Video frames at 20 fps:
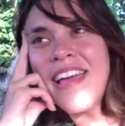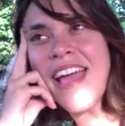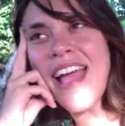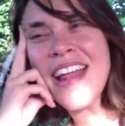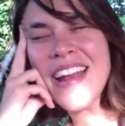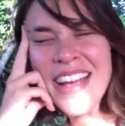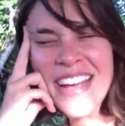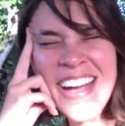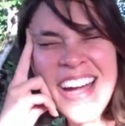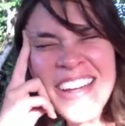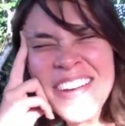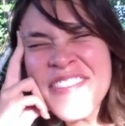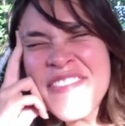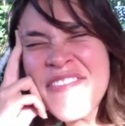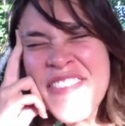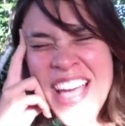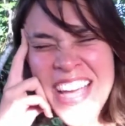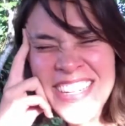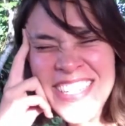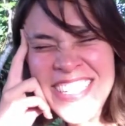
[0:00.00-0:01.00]
And I kind of
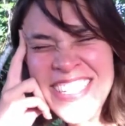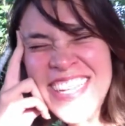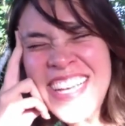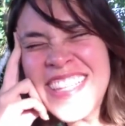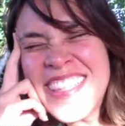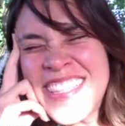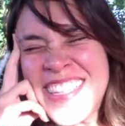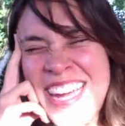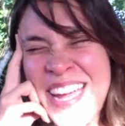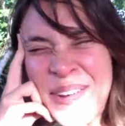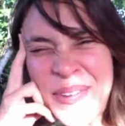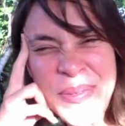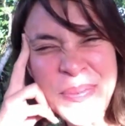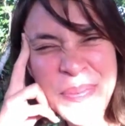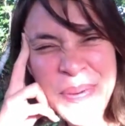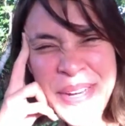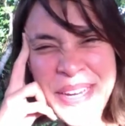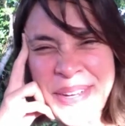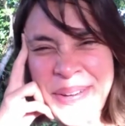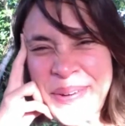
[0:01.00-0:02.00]
found it yesterday. It was
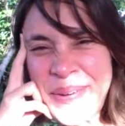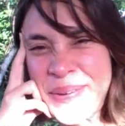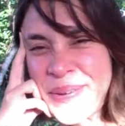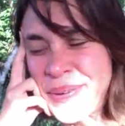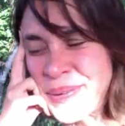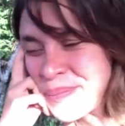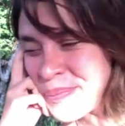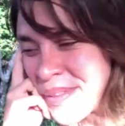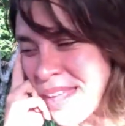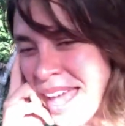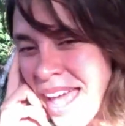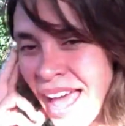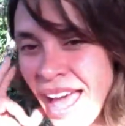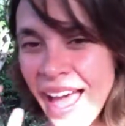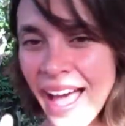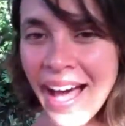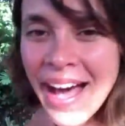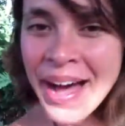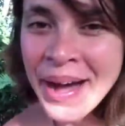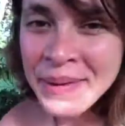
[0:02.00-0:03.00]
pretty cool.
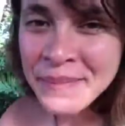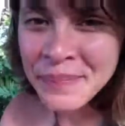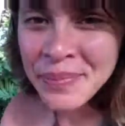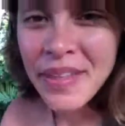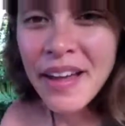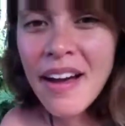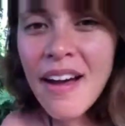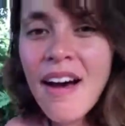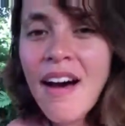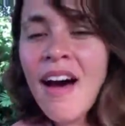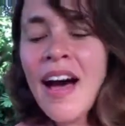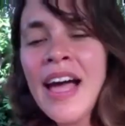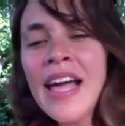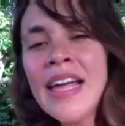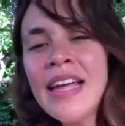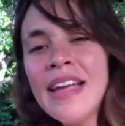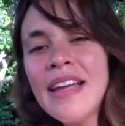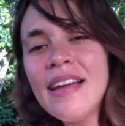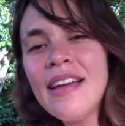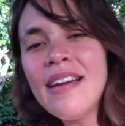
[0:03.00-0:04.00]

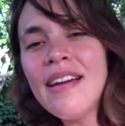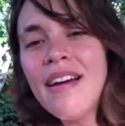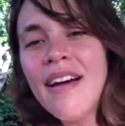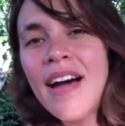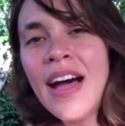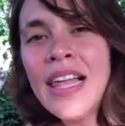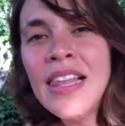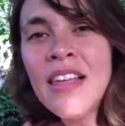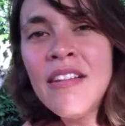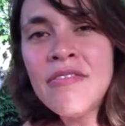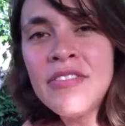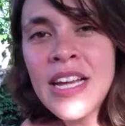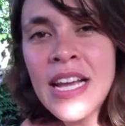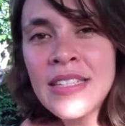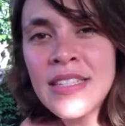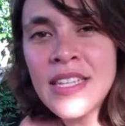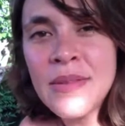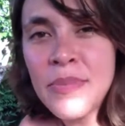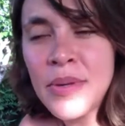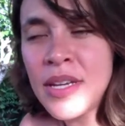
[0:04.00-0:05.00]
I love
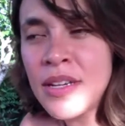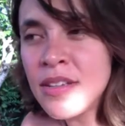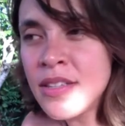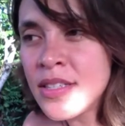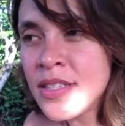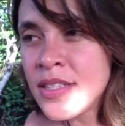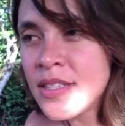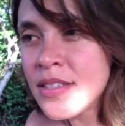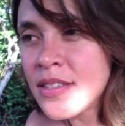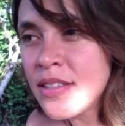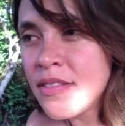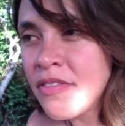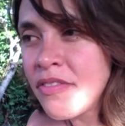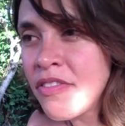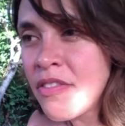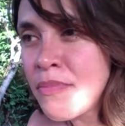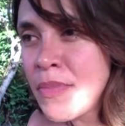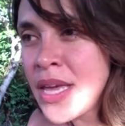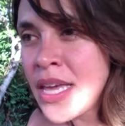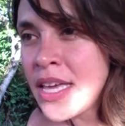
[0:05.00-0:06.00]
dancing because
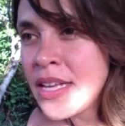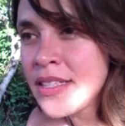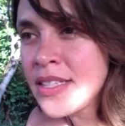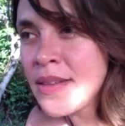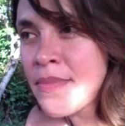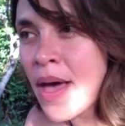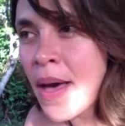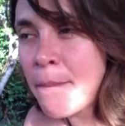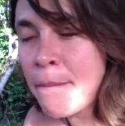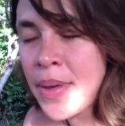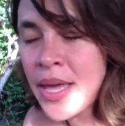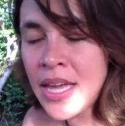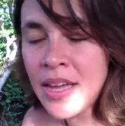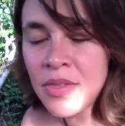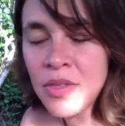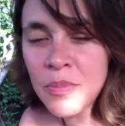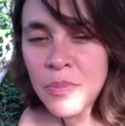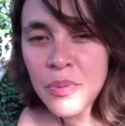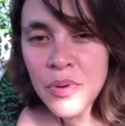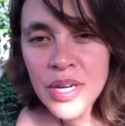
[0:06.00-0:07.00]
for me, it's about being
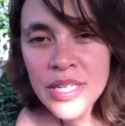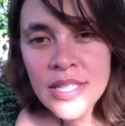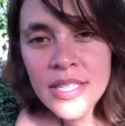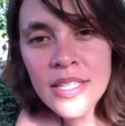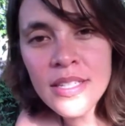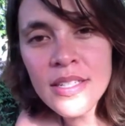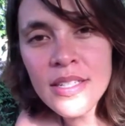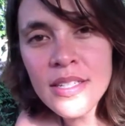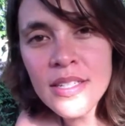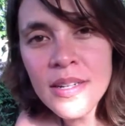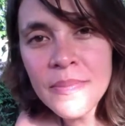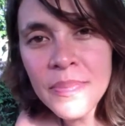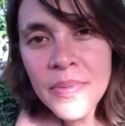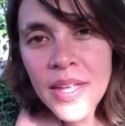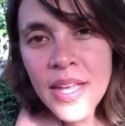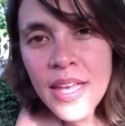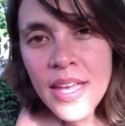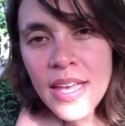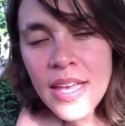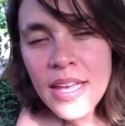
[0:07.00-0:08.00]
in the present.
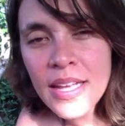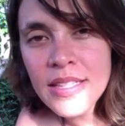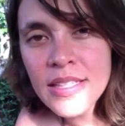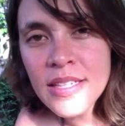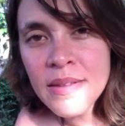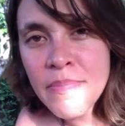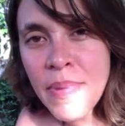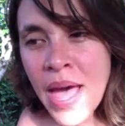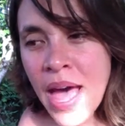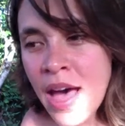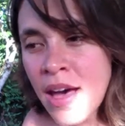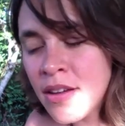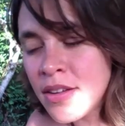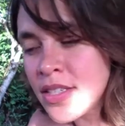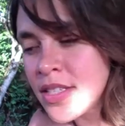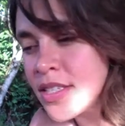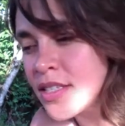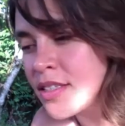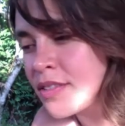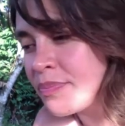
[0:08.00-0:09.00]
It's
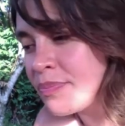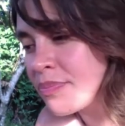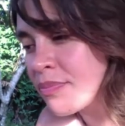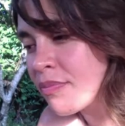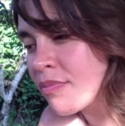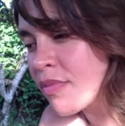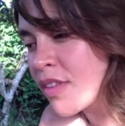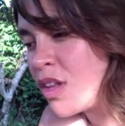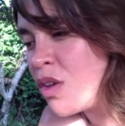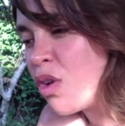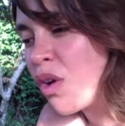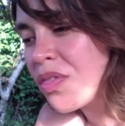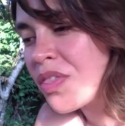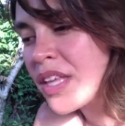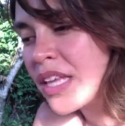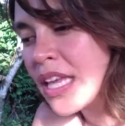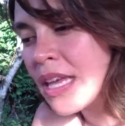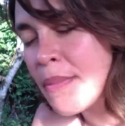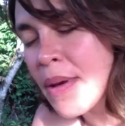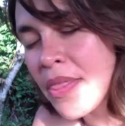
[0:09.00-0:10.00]
about not
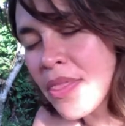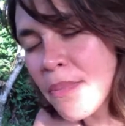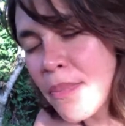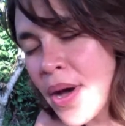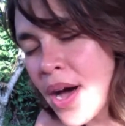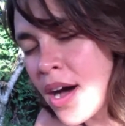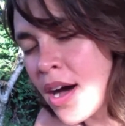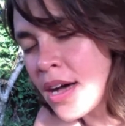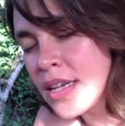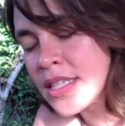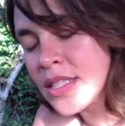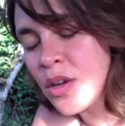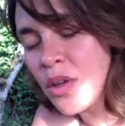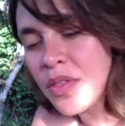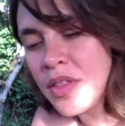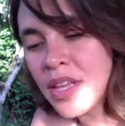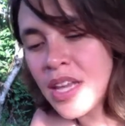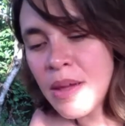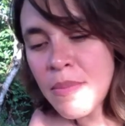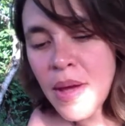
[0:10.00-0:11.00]
thinking about the past, not
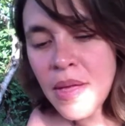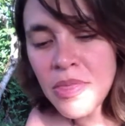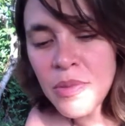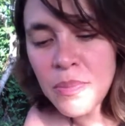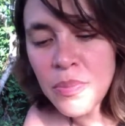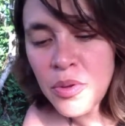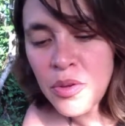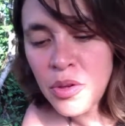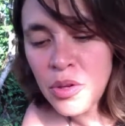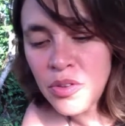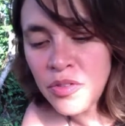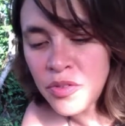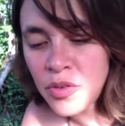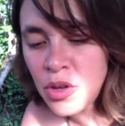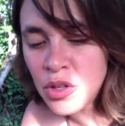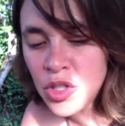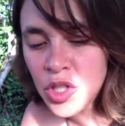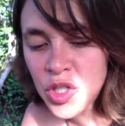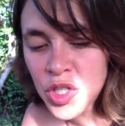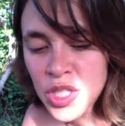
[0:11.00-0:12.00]
thinking about the
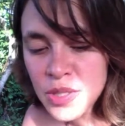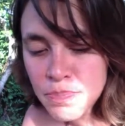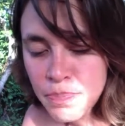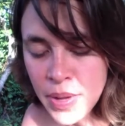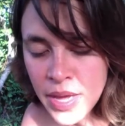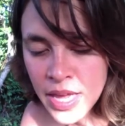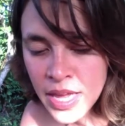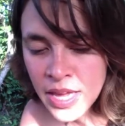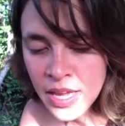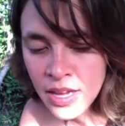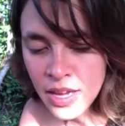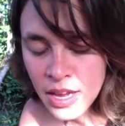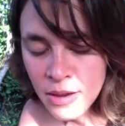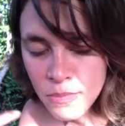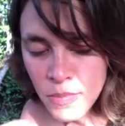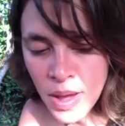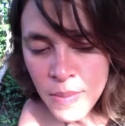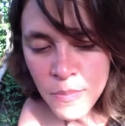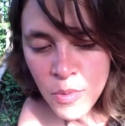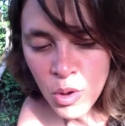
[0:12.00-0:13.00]
future, just being in
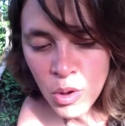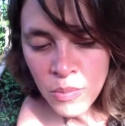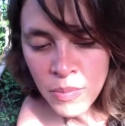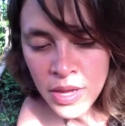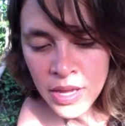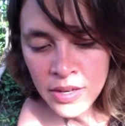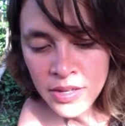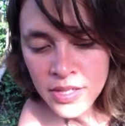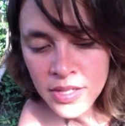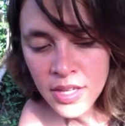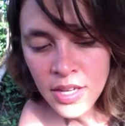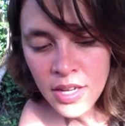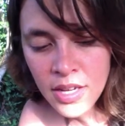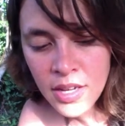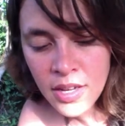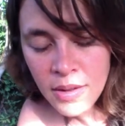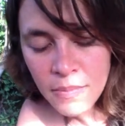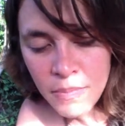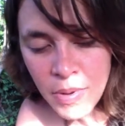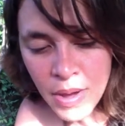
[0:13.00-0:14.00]
my moment
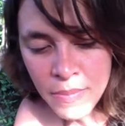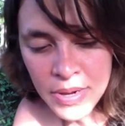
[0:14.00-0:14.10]
by